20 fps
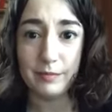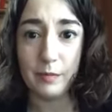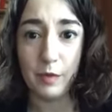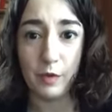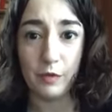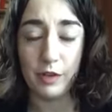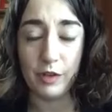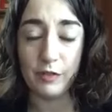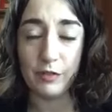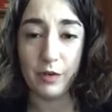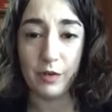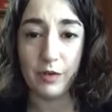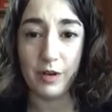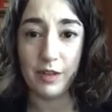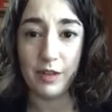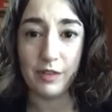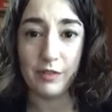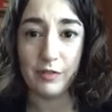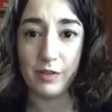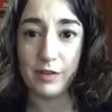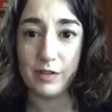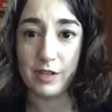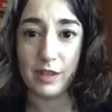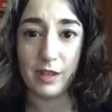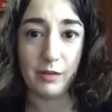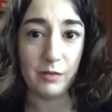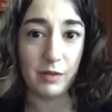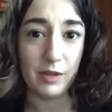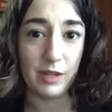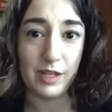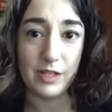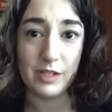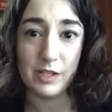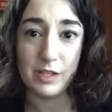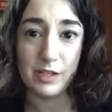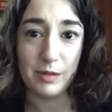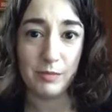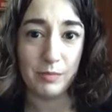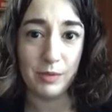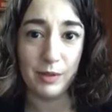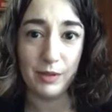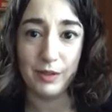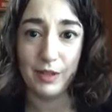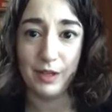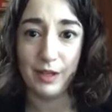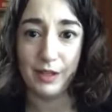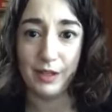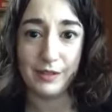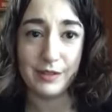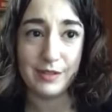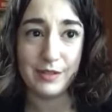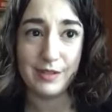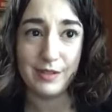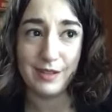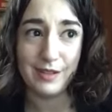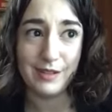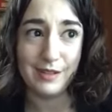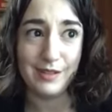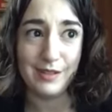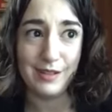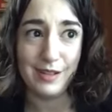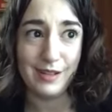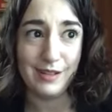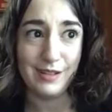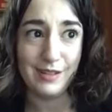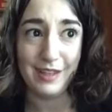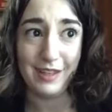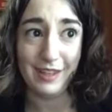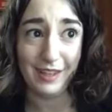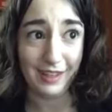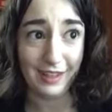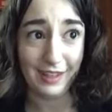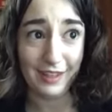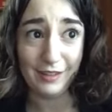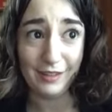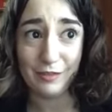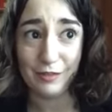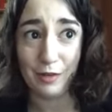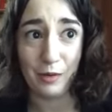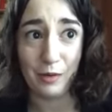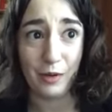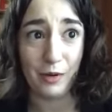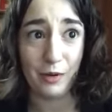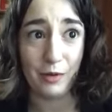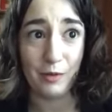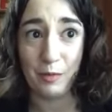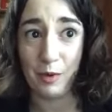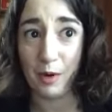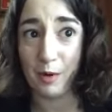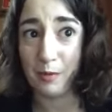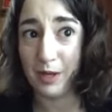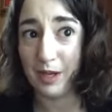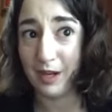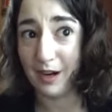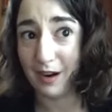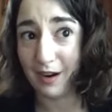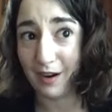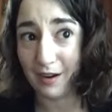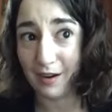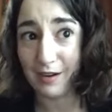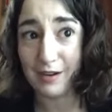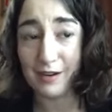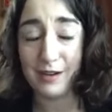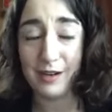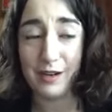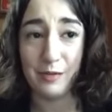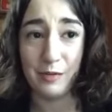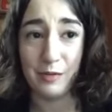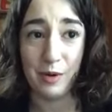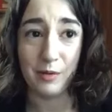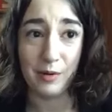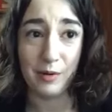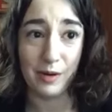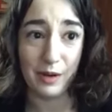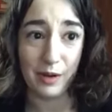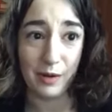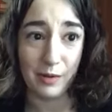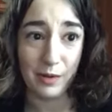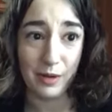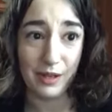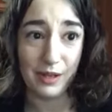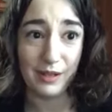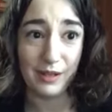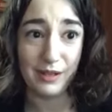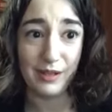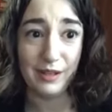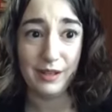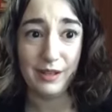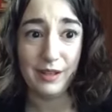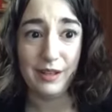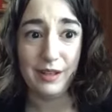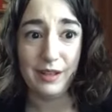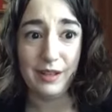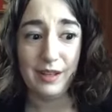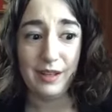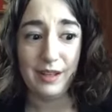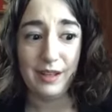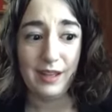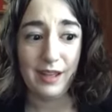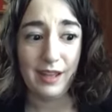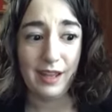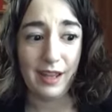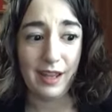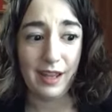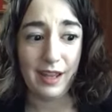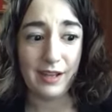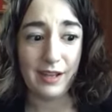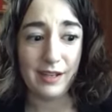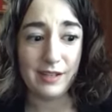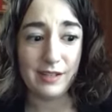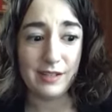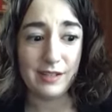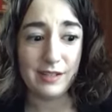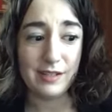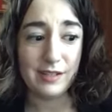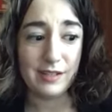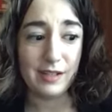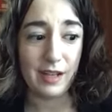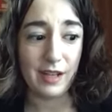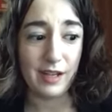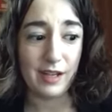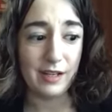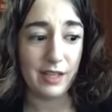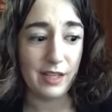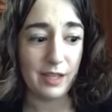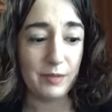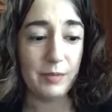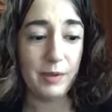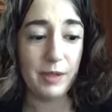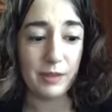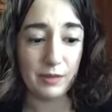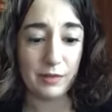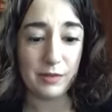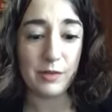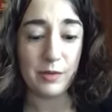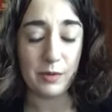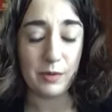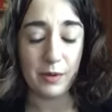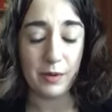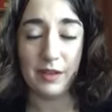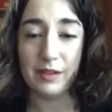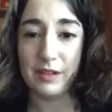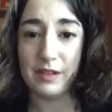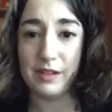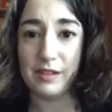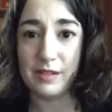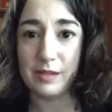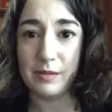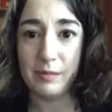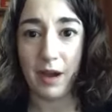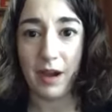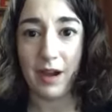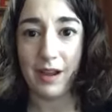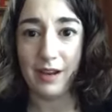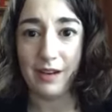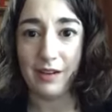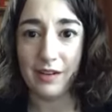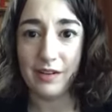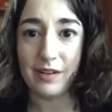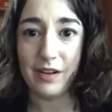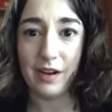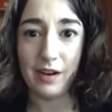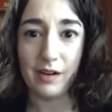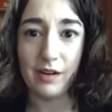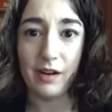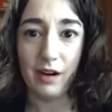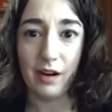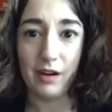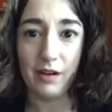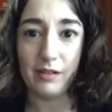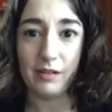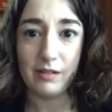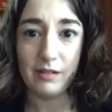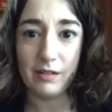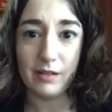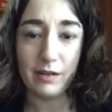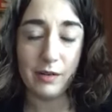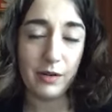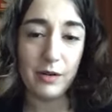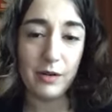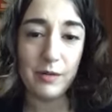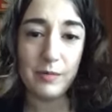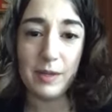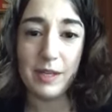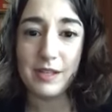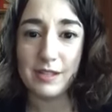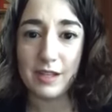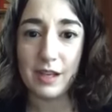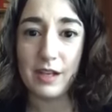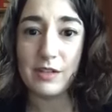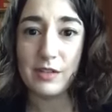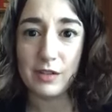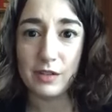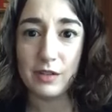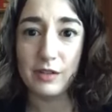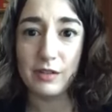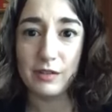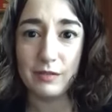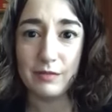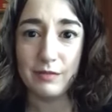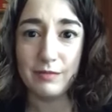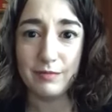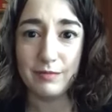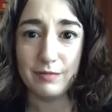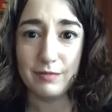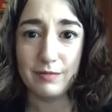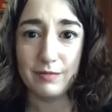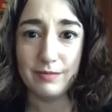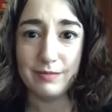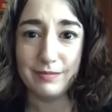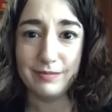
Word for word: moving forward in the future. I think relationship building is is is key for where we are and we're going, and and keeping those qualities in mind are are going to be essential. Yeah.